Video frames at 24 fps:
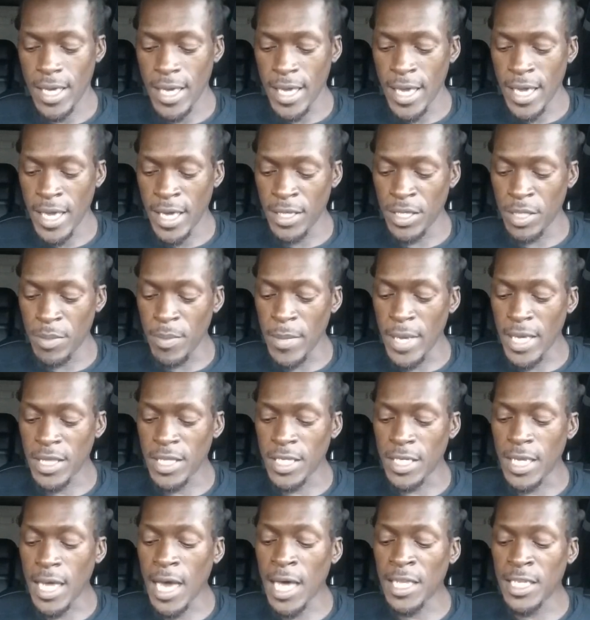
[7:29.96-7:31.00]
and the
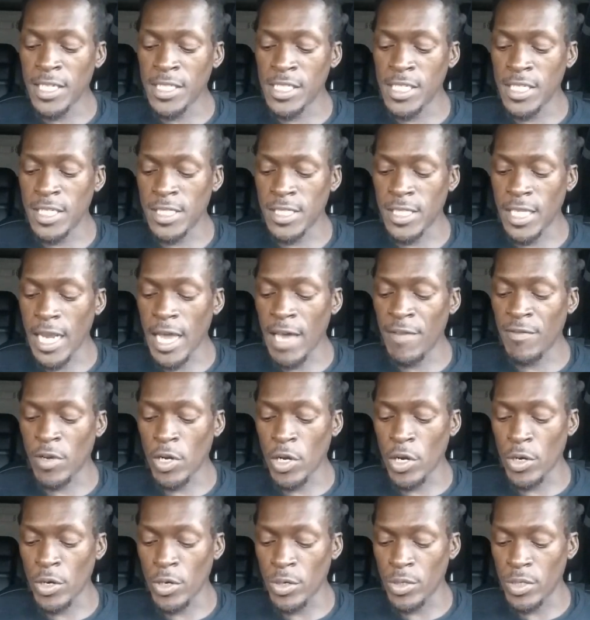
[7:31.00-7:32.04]
methodologies that I've
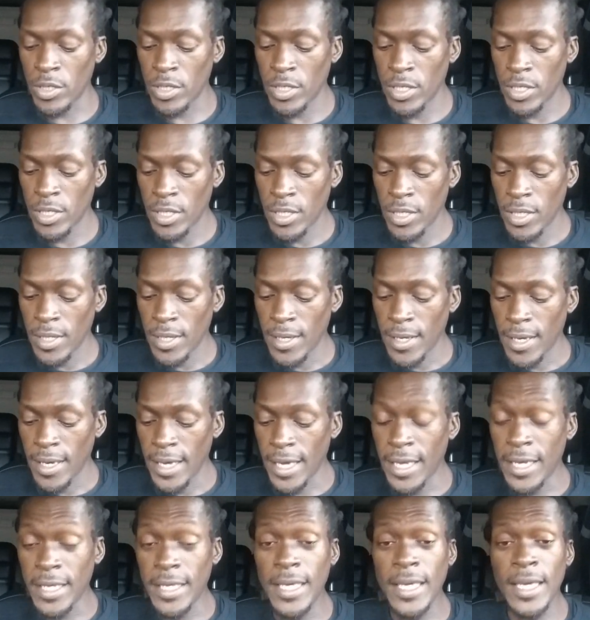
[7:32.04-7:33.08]
learned.
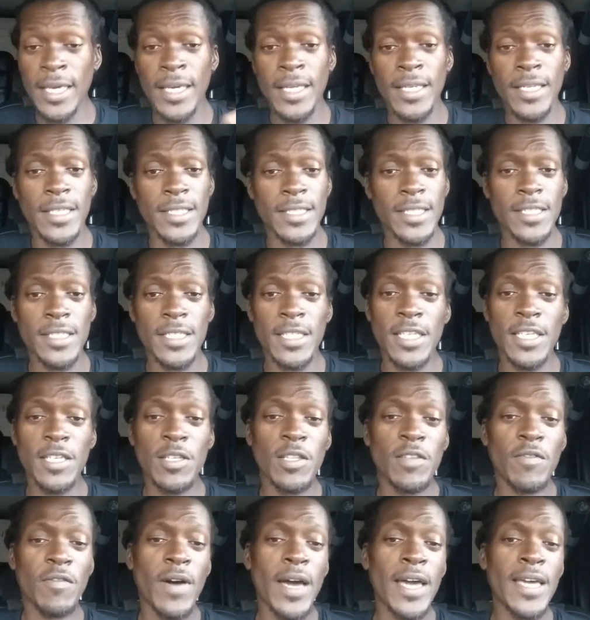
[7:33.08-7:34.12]
And again, this isn't
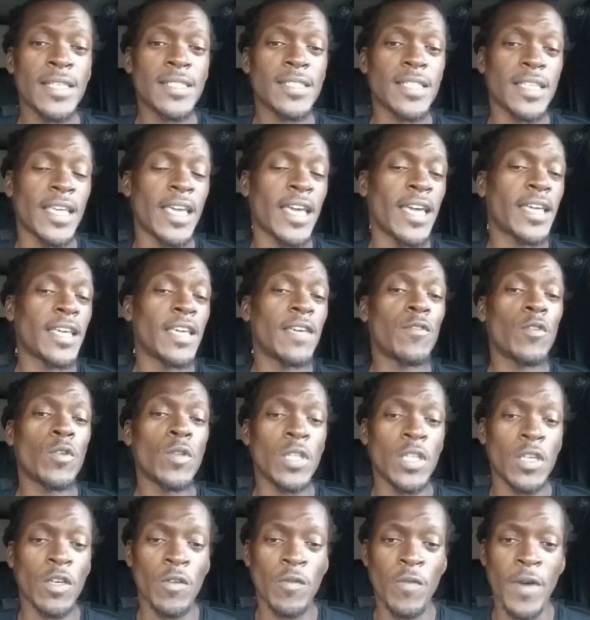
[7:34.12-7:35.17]
legal advice. I can't give you
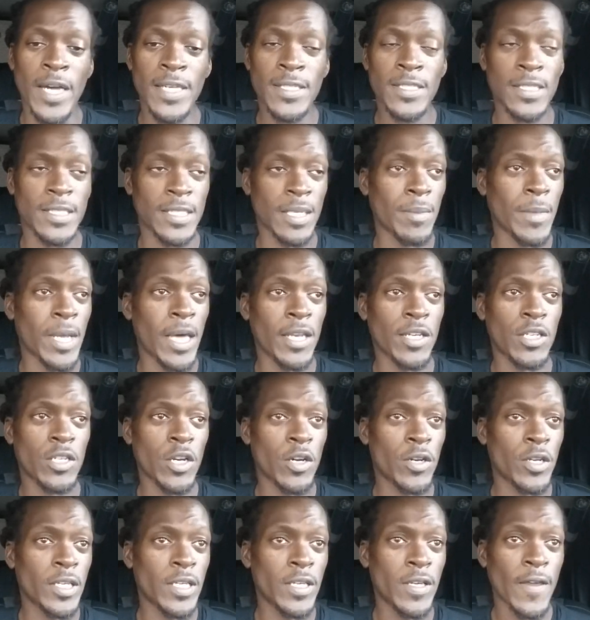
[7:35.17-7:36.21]
legal advice because I'm not an
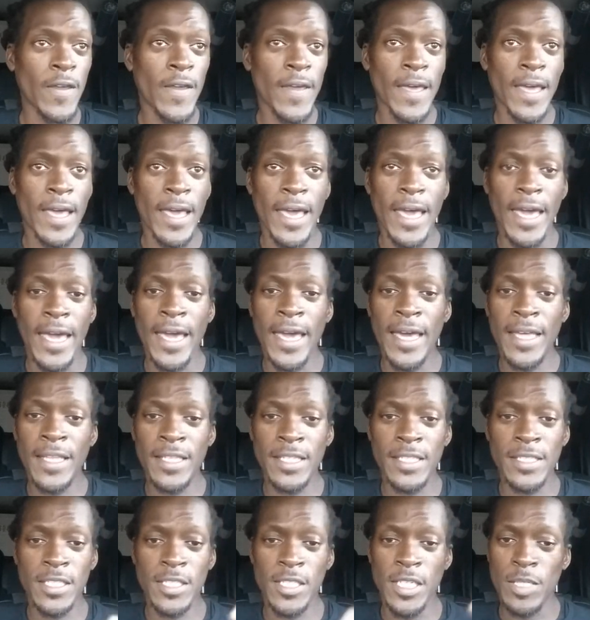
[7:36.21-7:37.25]
attorney, and
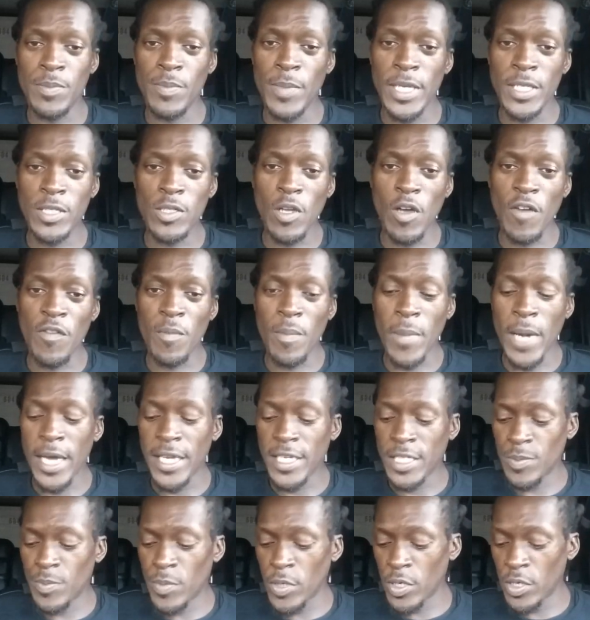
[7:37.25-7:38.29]
this is just based off of my
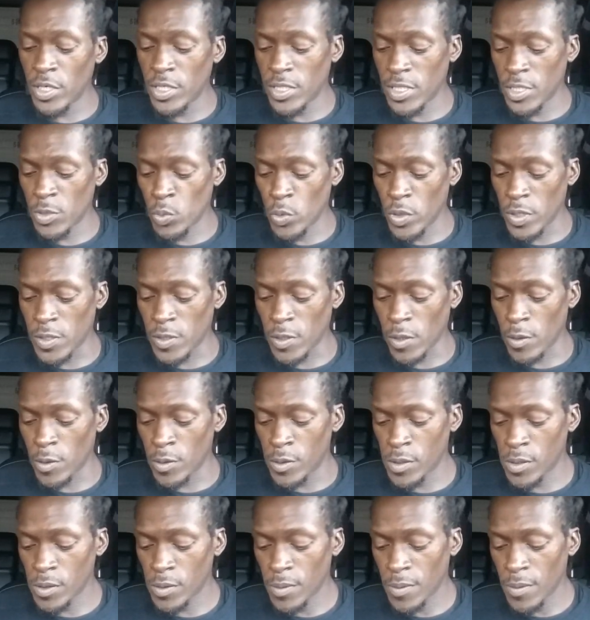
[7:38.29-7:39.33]
experience and
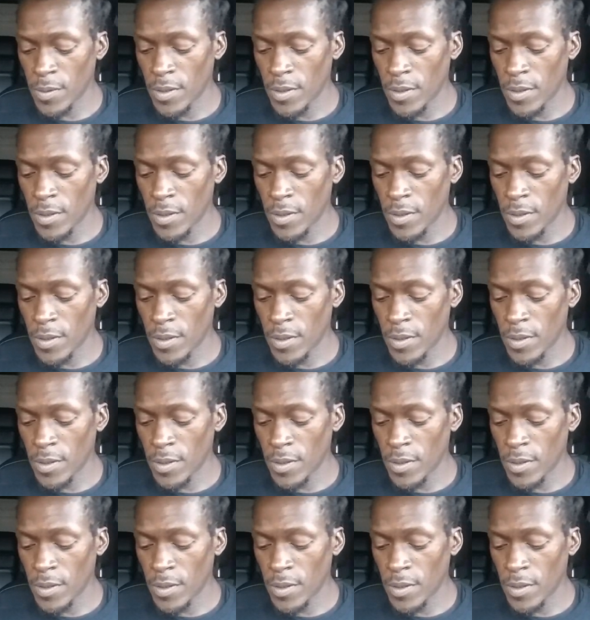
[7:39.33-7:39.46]
research.